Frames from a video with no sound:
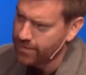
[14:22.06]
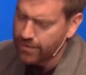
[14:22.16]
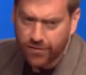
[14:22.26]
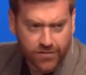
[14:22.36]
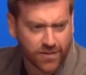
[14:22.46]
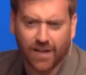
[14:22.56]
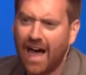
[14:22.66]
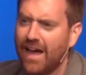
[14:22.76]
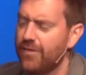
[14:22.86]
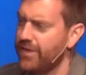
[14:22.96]
Here's the
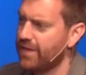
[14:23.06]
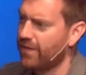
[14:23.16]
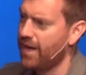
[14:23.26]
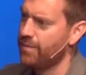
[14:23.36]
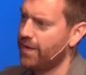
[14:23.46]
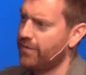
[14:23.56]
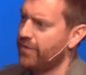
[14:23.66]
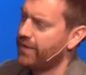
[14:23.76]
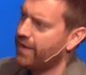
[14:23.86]
lie of the Enlightenment, of